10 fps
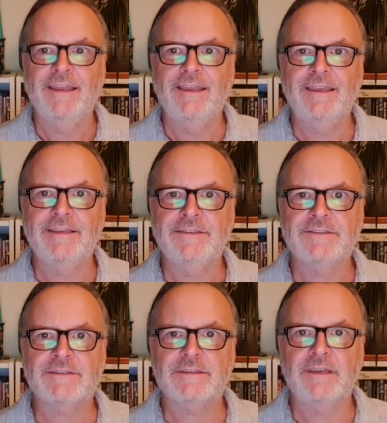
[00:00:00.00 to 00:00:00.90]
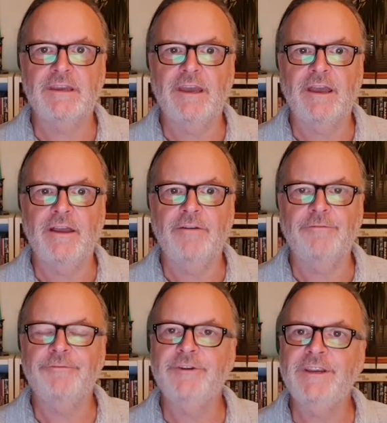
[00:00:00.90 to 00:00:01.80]
his
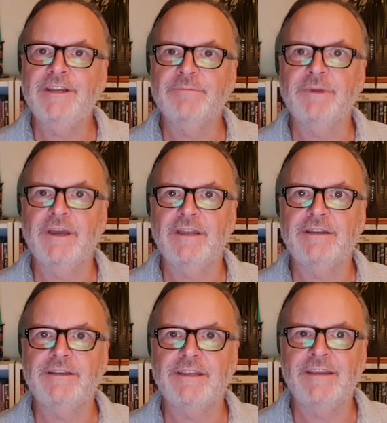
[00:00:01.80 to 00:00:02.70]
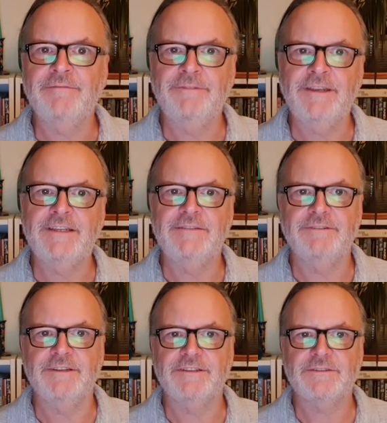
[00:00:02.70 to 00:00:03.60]
freedom and
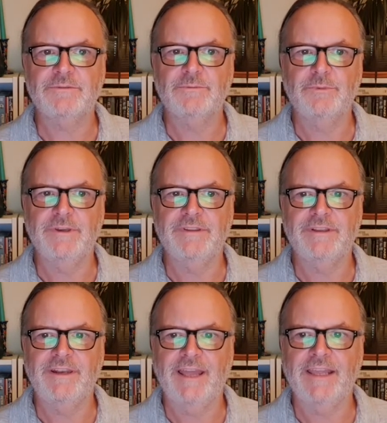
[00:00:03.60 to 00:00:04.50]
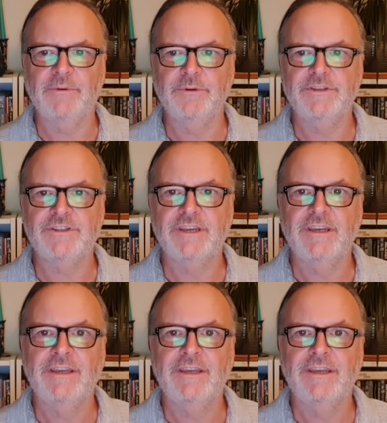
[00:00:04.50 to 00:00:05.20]
inventiveness with language.